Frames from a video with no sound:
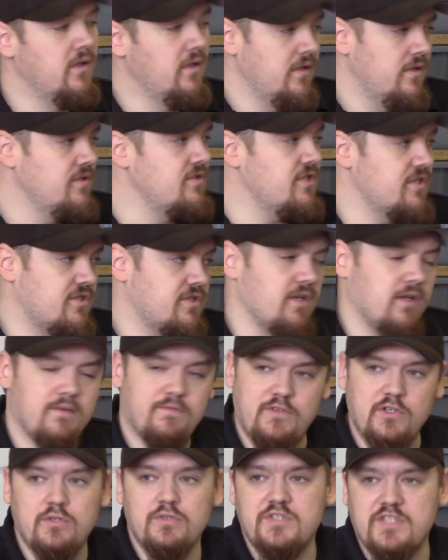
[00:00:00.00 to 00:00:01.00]
just
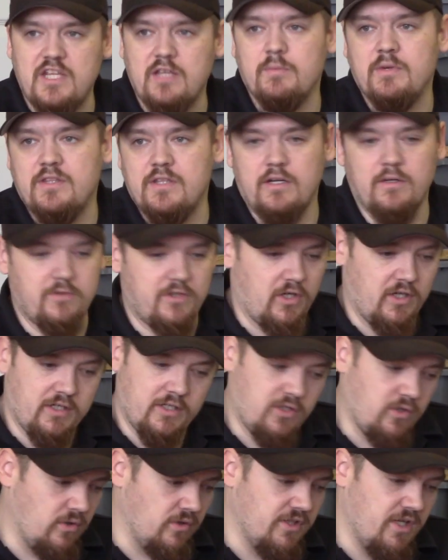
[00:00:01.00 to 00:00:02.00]
you do see them in there, kind
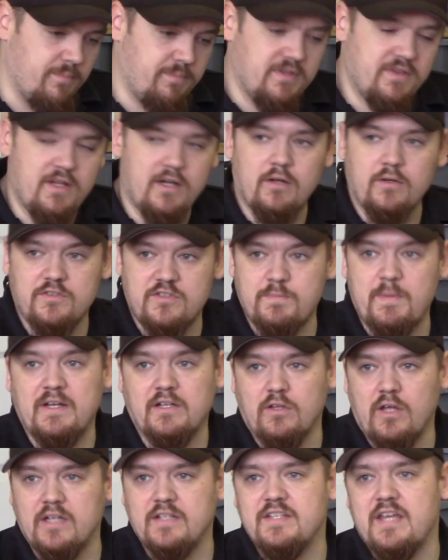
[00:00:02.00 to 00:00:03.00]
of curled up in there, spend
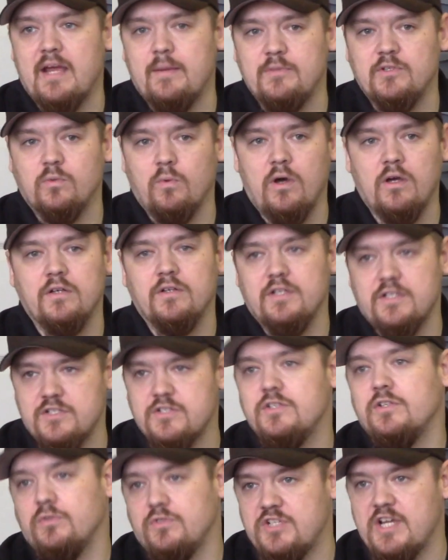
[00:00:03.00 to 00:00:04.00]
a lot of time in the water dish.
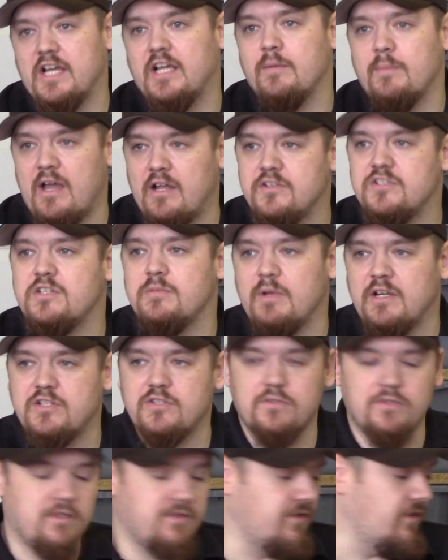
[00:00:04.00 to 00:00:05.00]
Do check them out just to make
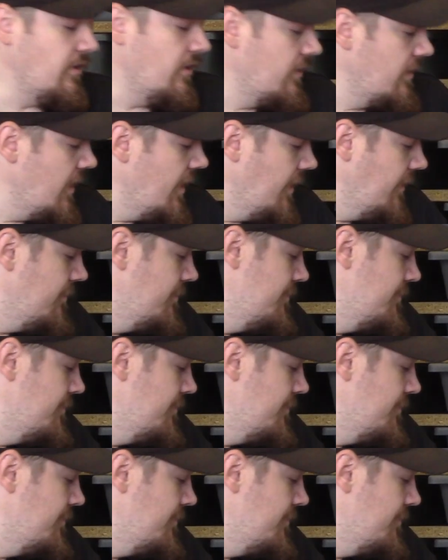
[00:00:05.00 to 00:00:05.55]
sure that they're all right.